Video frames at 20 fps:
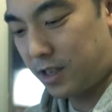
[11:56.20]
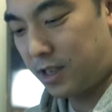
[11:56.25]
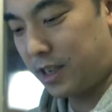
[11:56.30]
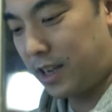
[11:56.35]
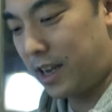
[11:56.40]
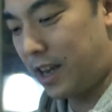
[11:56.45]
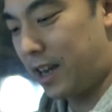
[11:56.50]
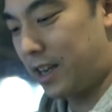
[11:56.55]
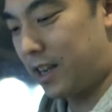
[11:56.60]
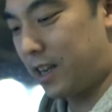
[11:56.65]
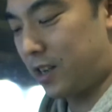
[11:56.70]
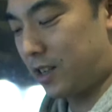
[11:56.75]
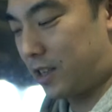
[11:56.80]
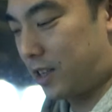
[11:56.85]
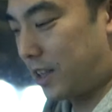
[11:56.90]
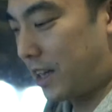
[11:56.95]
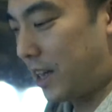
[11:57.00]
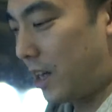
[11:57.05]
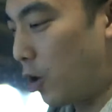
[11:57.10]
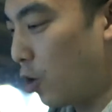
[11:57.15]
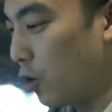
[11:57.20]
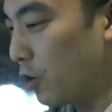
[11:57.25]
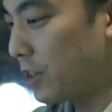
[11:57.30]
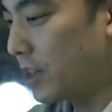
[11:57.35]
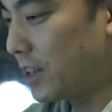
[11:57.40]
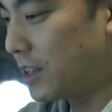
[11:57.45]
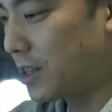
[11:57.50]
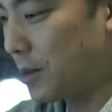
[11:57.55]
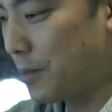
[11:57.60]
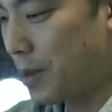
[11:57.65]
To get all the
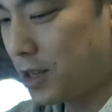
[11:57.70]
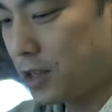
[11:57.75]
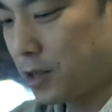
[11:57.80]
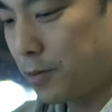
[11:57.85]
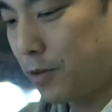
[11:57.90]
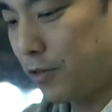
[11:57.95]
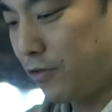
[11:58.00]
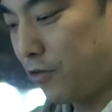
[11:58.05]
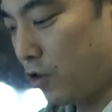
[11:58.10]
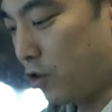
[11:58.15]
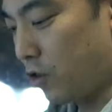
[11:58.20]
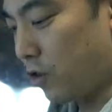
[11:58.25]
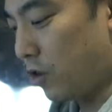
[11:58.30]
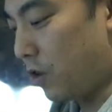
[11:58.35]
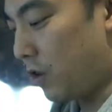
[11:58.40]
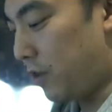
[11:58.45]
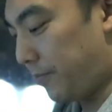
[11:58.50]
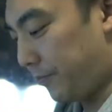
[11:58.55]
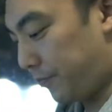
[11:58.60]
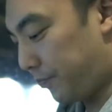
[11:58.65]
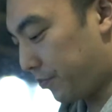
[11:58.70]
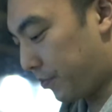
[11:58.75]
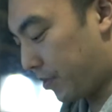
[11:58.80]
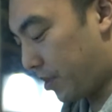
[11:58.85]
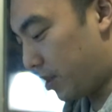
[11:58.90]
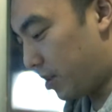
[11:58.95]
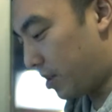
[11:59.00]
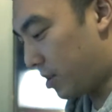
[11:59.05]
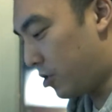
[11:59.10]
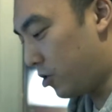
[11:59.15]
things I mentioned before
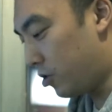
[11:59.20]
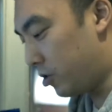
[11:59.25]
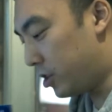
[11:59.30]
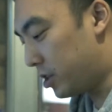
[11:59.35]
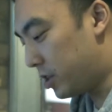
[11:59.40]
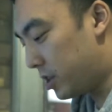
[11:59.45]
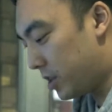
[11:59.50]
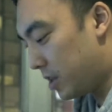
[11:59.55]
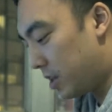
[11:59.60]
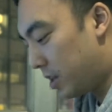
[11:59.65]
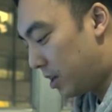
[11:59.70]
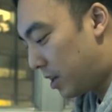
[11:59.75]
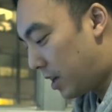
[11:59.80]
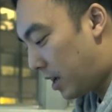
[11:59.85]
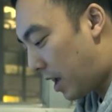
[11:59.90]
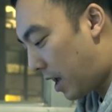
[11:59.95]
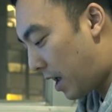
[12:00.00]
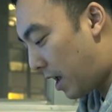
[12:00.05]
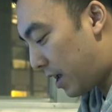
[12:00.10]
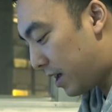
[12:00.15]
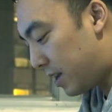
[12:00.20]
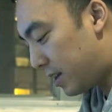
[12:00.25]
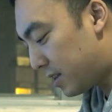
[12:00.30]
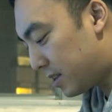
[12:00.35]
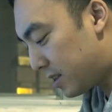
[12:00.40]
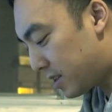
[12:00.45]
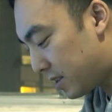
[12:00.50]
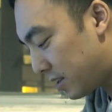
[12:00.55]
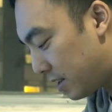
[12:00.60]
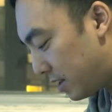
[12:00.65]
good.
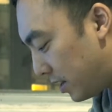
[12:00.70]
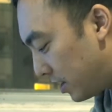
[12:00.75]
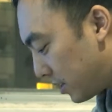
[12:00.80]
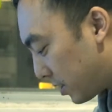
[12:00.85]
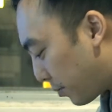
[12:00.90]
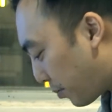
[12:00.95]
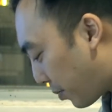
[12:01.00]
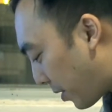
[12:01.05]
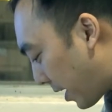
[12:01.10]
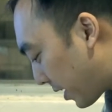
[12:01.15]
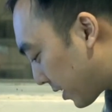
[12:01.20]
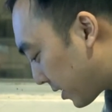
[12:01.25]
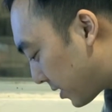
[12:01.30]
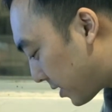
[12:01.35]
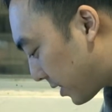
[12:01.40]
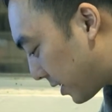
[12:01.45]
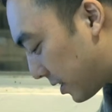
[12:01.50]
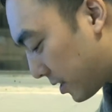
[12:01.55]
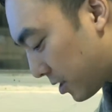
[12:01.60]
And it's a practice thing.